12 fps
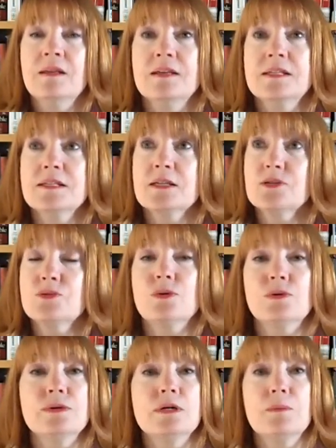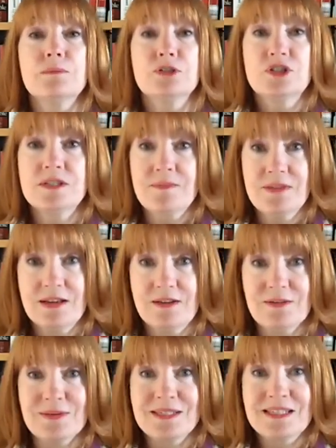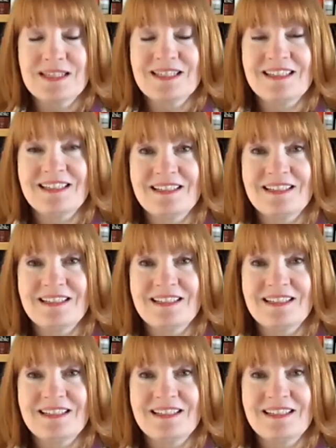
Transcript: This is also going to accomplish something else.